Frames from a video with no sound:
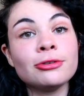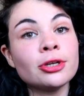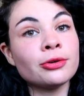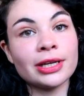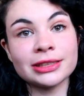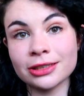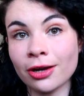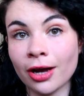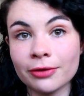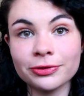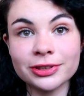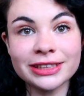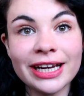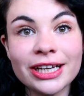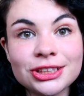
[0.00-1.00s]
view it as a
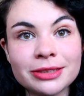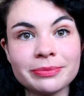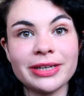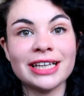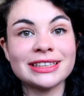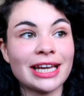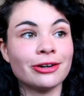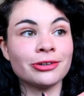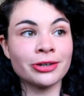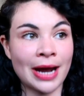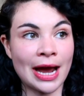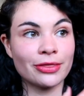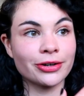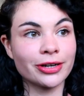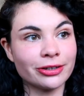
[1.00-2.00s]
confrontation because I don't know
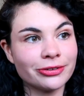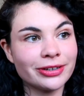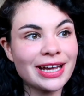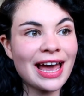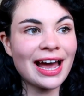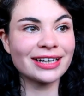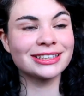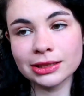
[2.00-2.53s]
how they're gonna react.